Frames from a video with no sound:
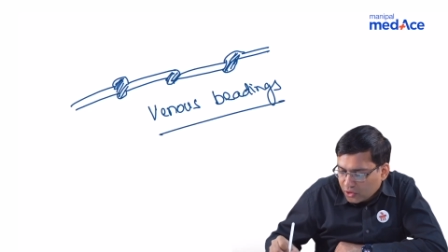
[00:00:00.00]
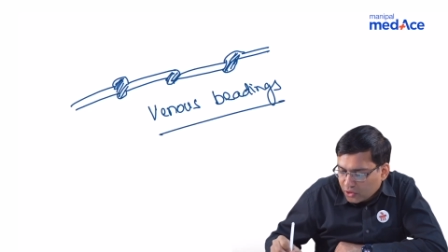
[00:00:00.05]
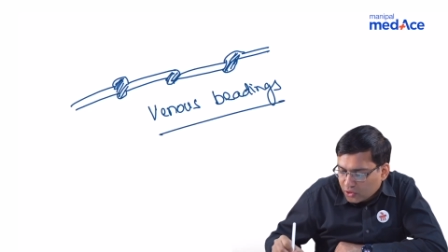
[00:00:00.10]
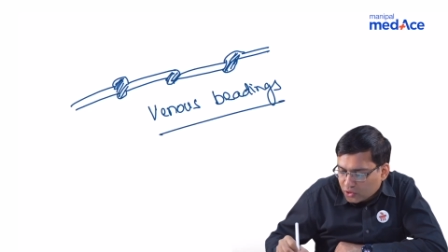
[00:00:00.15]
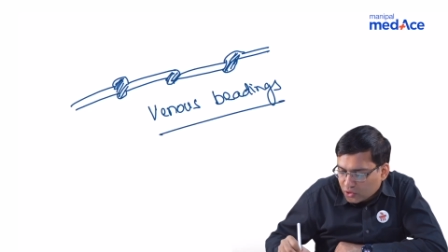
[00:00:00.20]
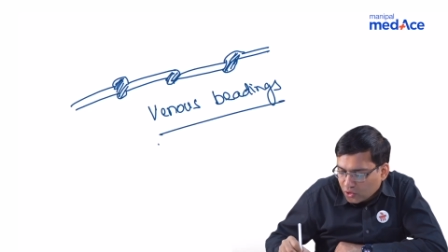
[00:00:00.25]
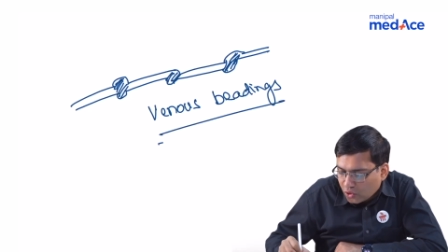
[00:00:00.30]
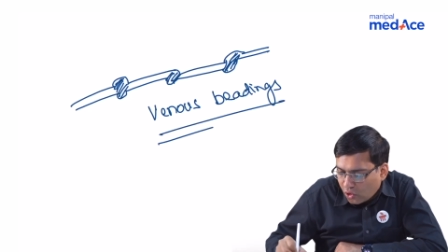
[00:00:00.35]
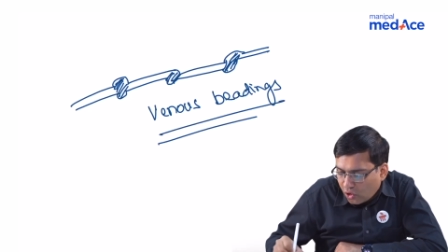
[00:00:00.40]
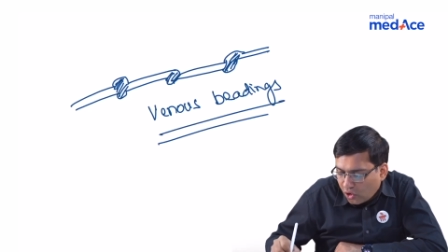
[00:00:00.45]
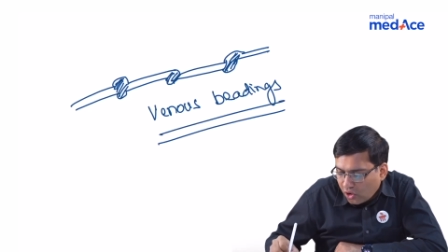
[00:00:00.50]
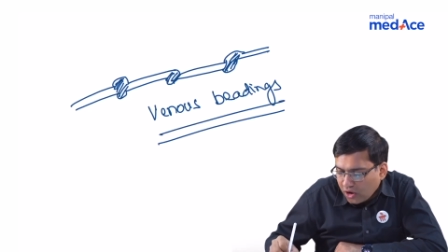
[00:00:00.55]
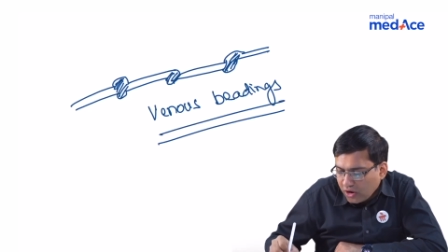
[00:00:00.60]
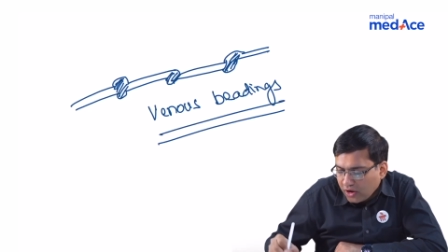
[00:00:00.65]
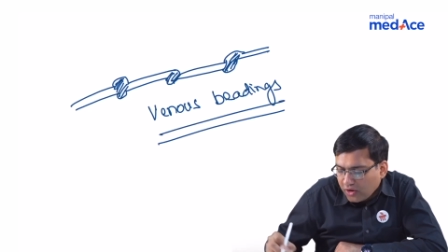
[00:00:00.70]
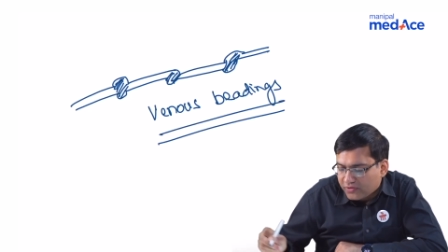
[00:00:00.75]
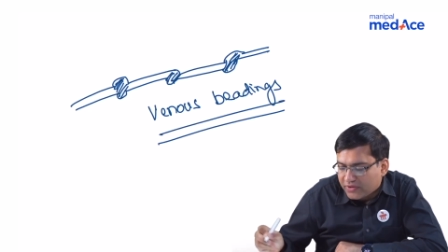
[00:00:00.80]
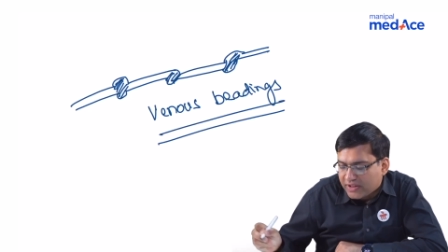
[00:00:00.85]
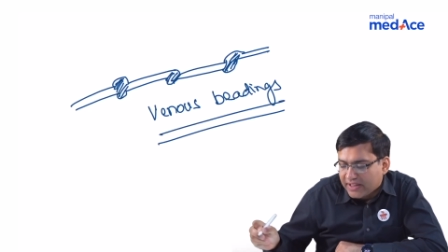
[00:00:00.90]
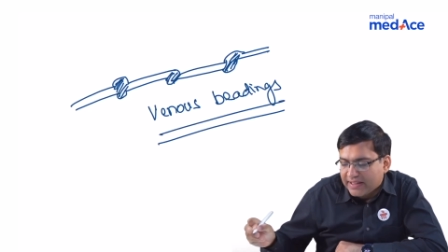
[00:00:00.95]
So all
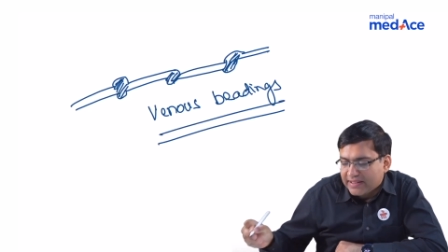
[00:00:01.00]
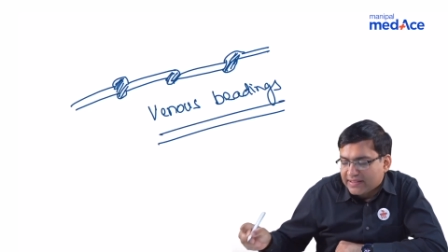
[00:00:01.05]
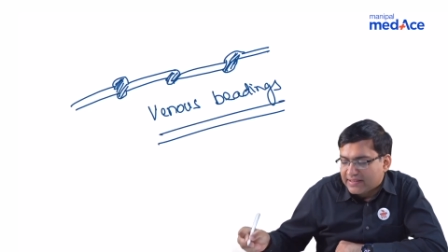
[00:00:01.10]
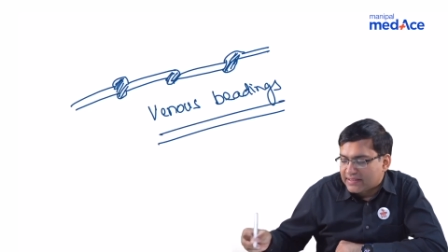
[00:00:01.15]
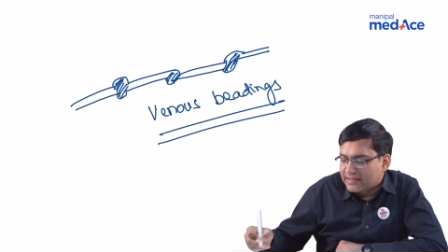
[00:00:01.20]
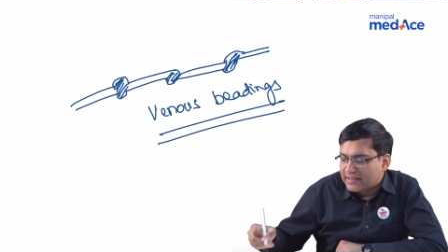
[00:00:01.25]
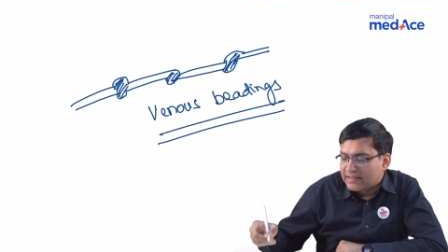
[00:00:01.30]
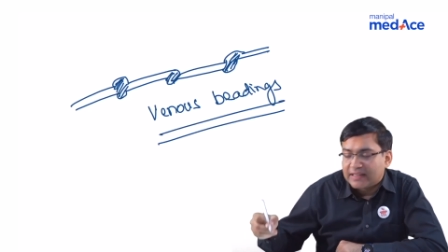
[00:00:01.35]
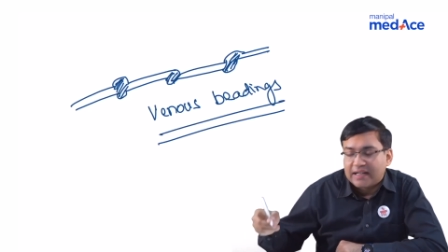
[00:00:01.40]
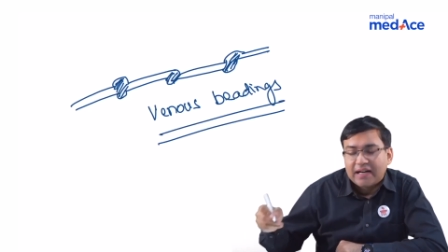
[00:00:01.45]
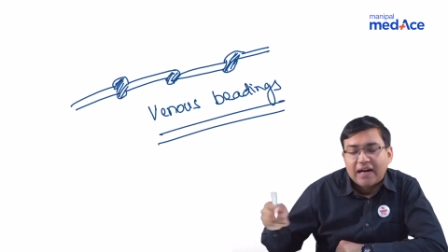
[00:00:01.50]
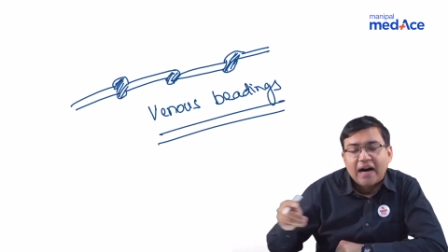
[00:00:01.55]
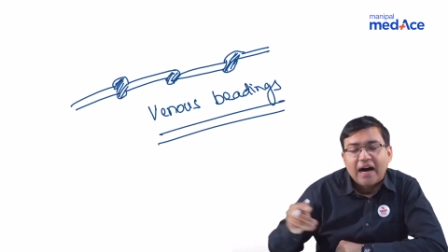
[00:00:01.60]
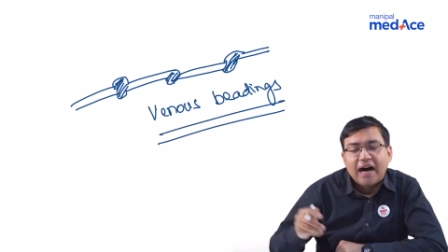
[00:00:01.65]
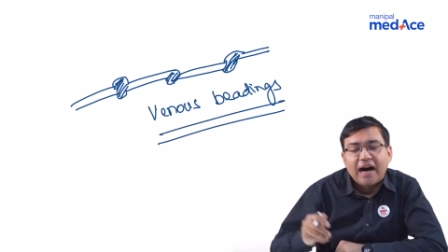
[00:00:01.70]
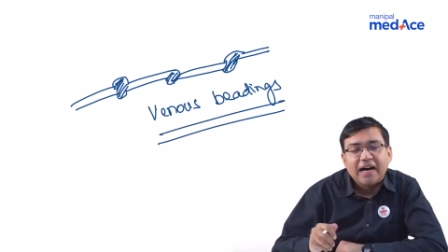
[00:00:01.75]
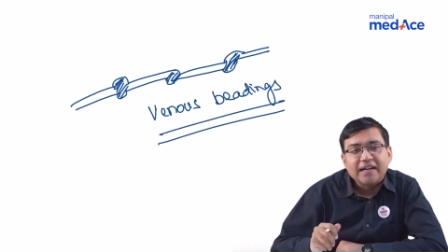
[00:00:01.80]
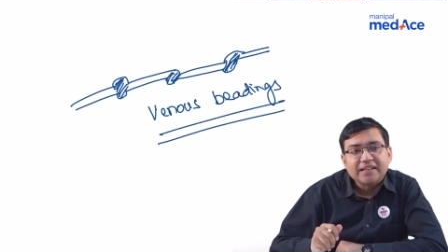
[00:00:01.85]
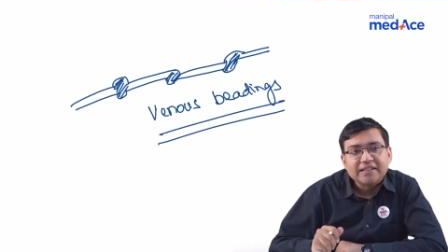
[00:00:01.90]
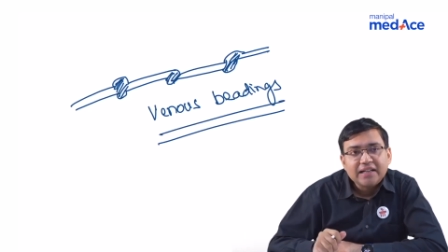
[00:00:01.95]
of these
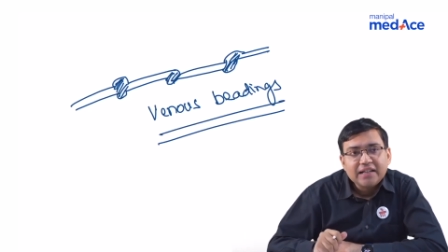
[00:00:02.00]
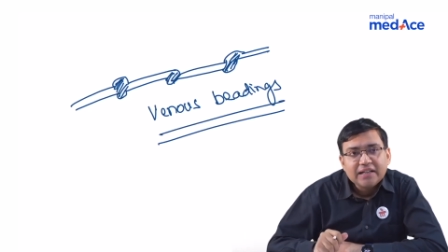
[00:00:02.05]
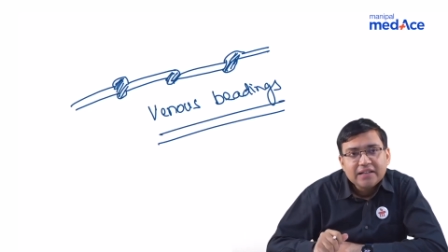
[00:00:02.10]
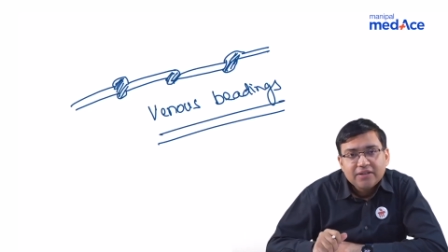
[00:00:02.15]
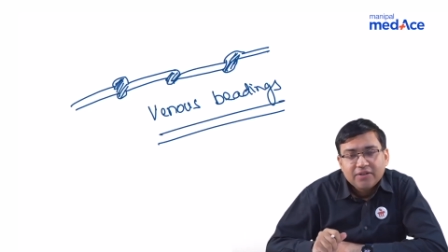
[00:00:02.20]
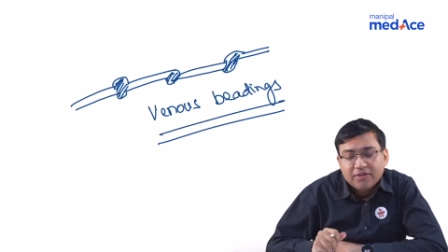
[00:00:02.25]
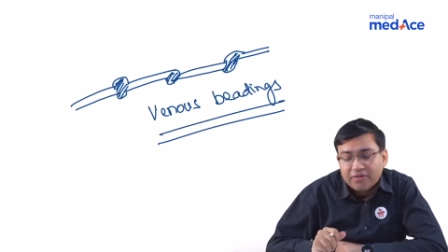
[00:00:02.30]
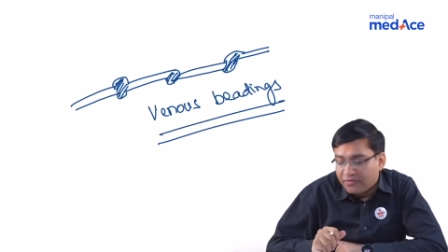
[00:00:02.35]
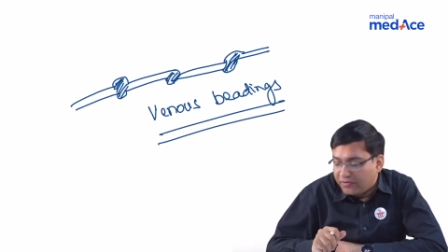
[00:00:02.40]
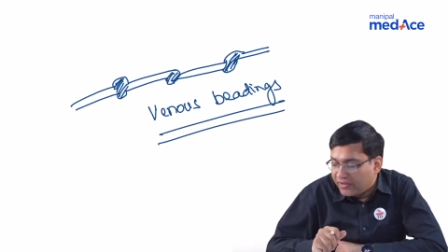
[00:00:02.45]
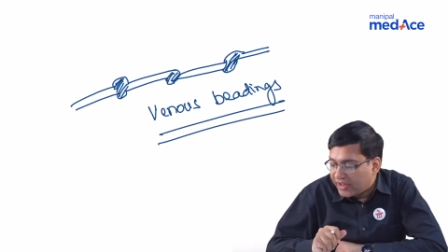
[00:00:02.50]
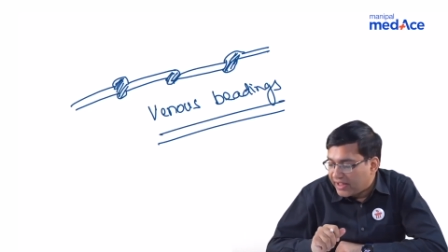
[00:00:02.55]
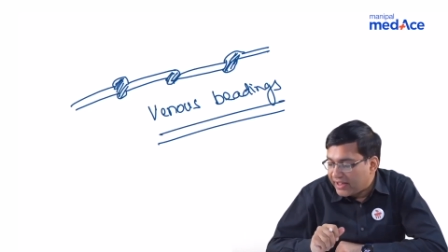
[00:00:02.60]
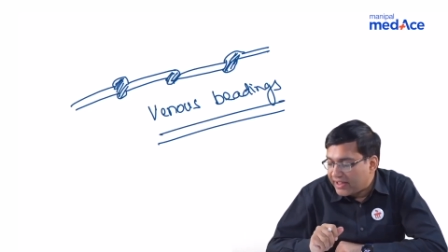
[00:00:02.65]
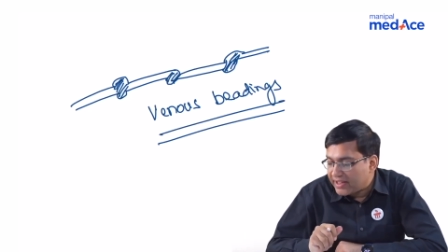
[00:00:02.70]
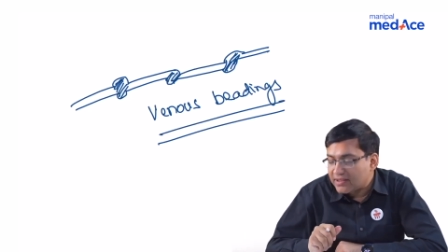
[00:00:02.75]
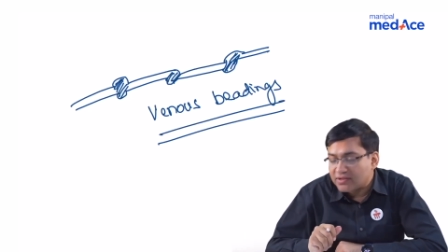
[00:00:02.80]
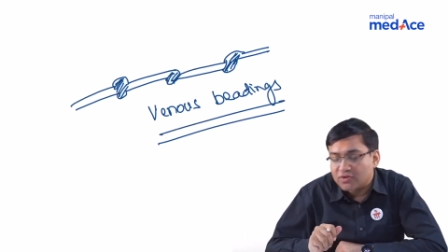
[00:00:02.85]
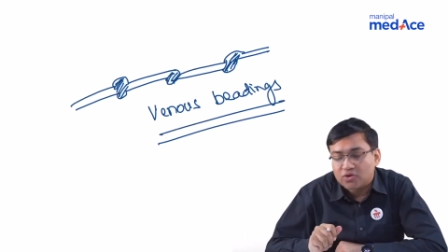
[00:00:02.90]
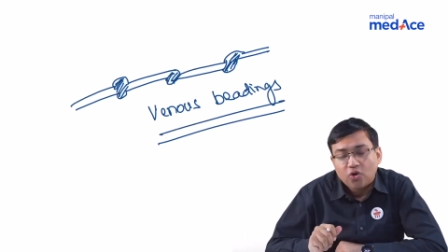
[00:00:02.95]
are the
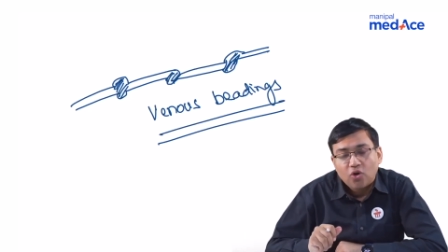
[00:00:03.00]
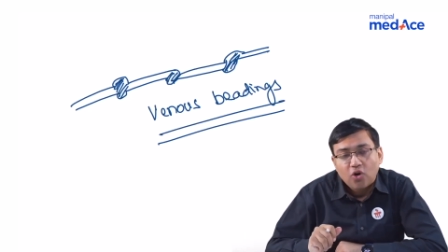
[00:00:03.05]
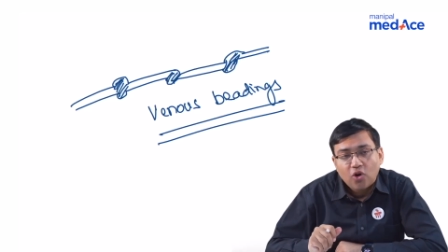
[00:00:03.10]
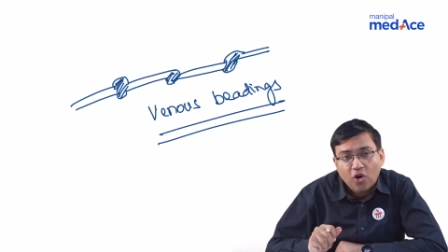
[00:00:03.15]
various